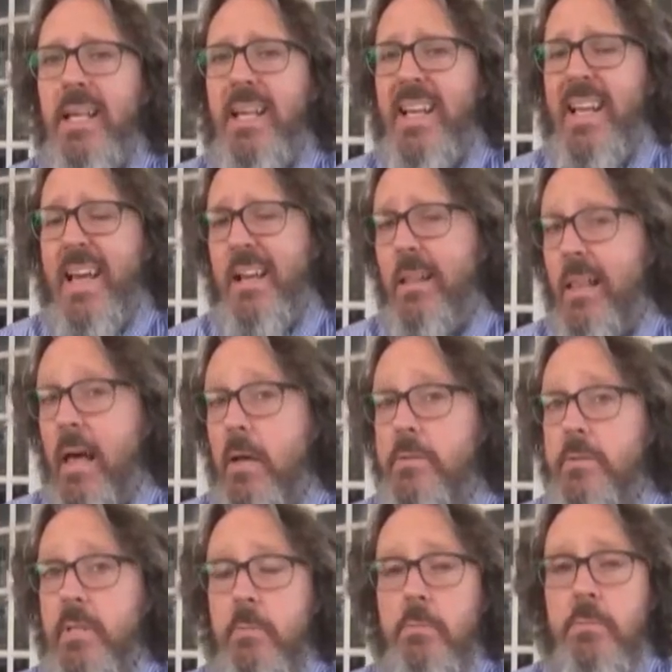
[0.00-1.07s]
and allows
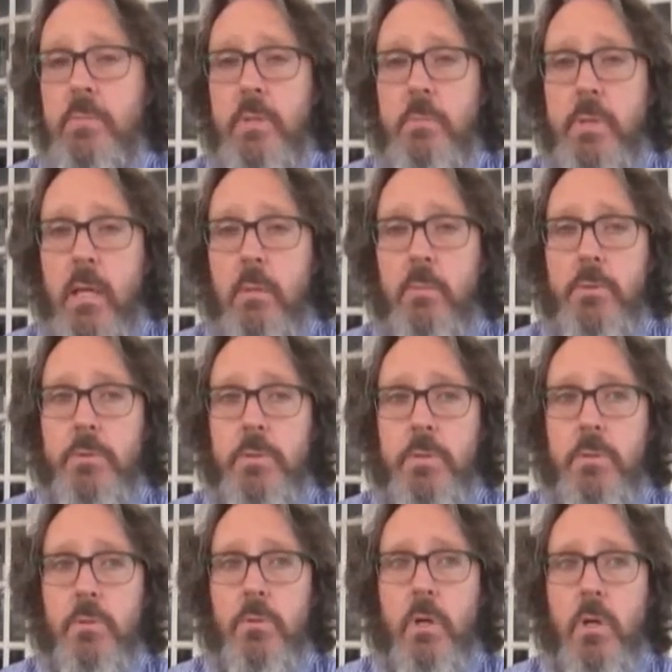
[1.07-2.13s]
them to be able
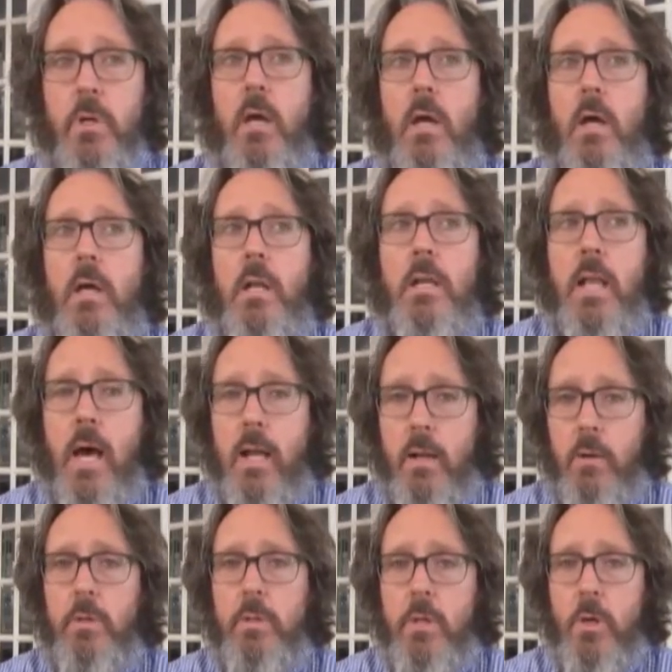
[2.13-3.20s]
to not
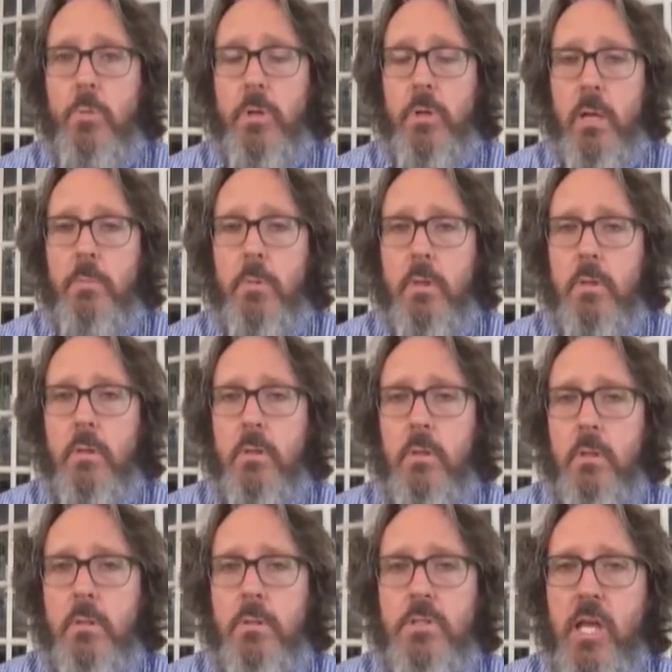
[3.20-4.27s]
only open up
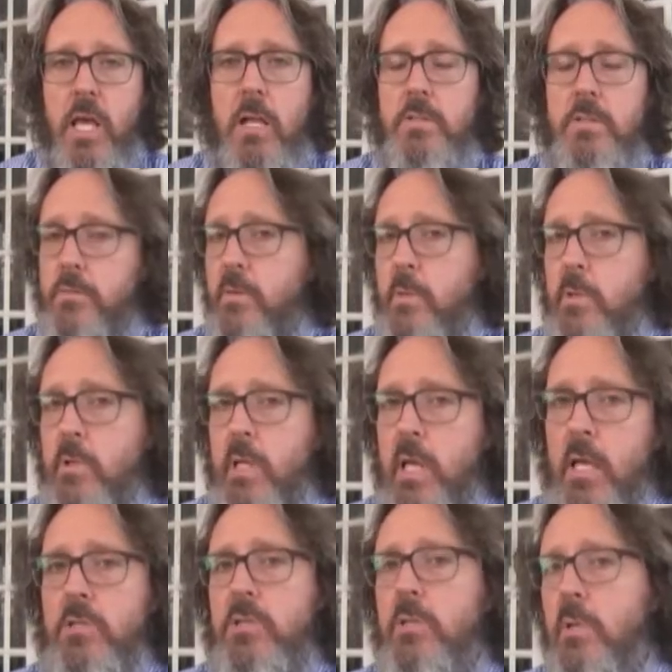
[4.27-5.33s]
channels of
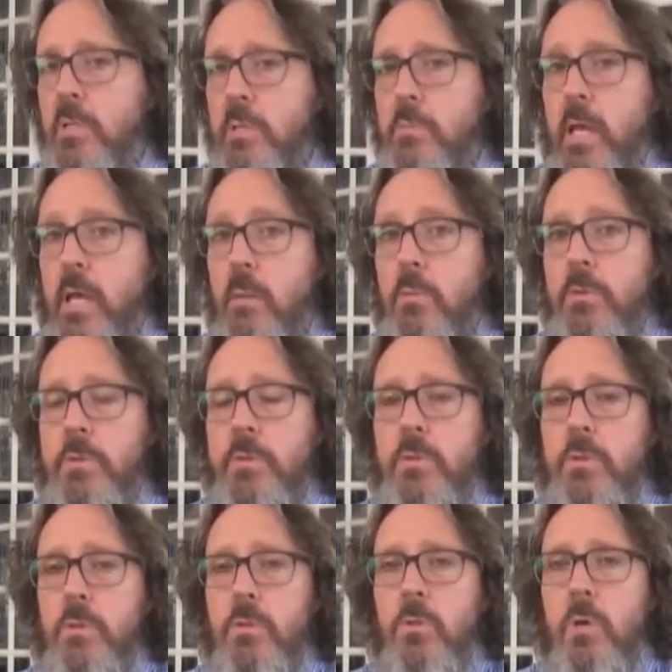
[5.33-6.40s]
communication, but to be able
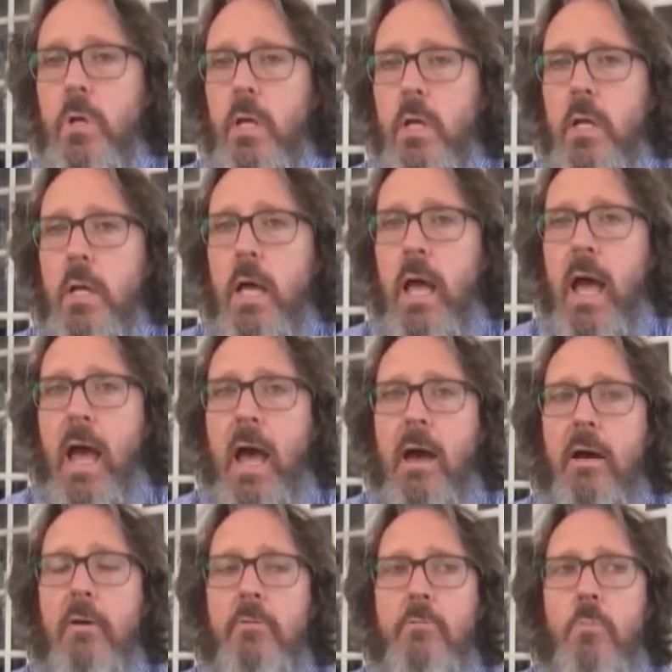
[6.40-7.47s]
to
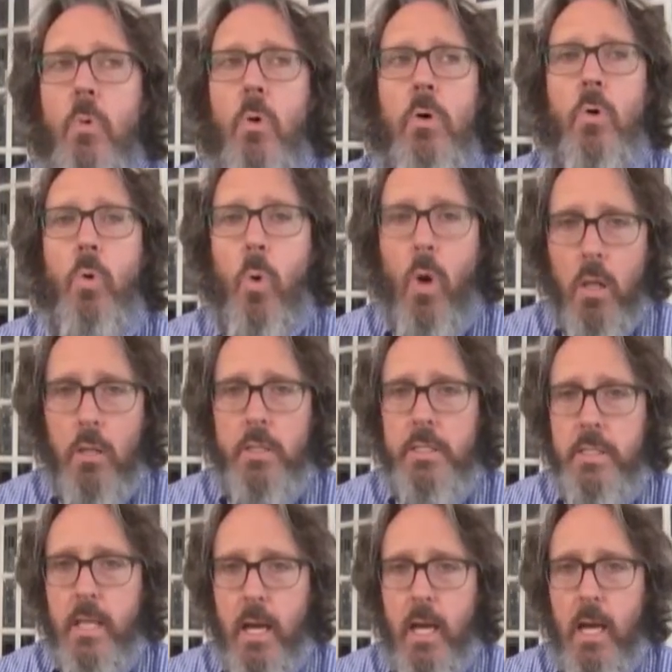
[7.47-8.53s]
have more quality
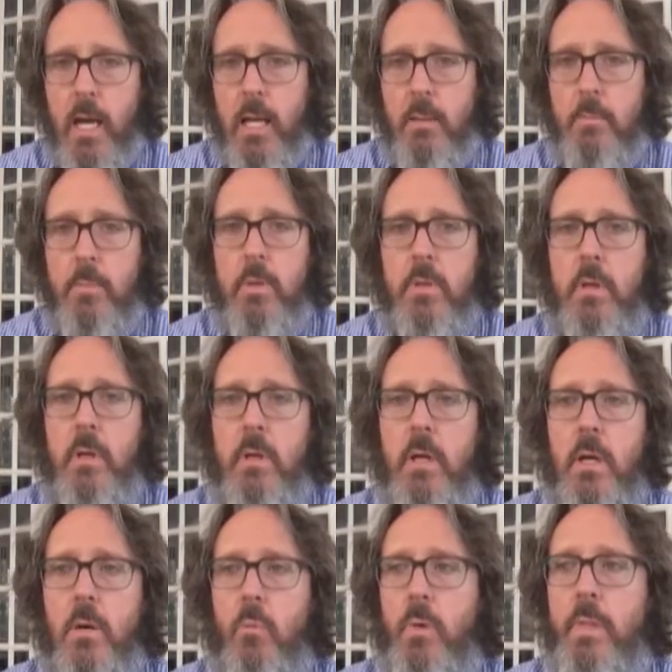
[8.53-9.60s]
time
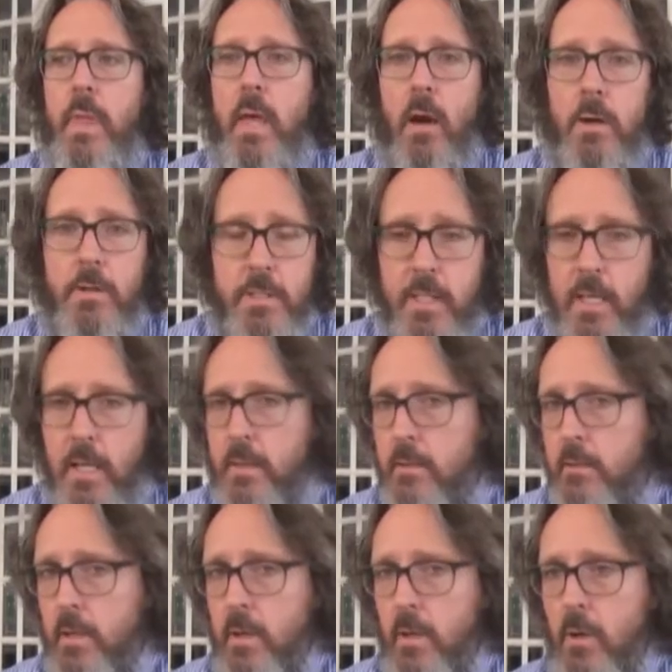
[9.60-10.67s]
when they are together
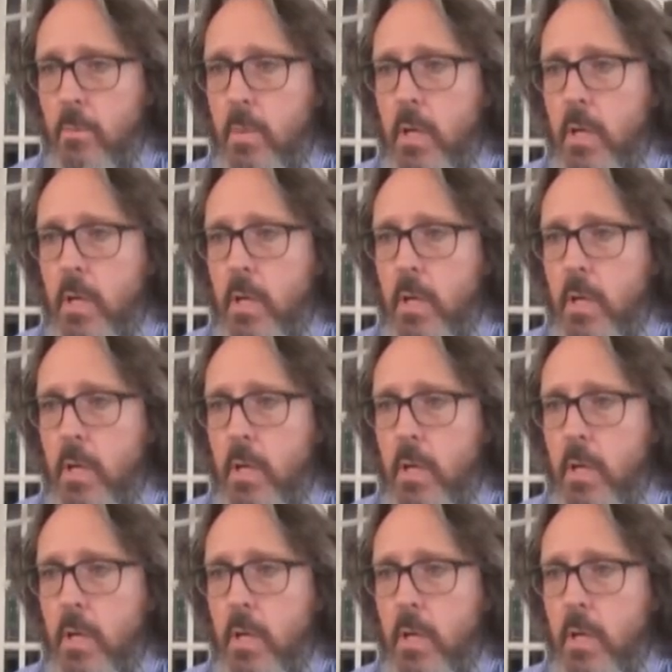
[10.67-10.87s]
at home.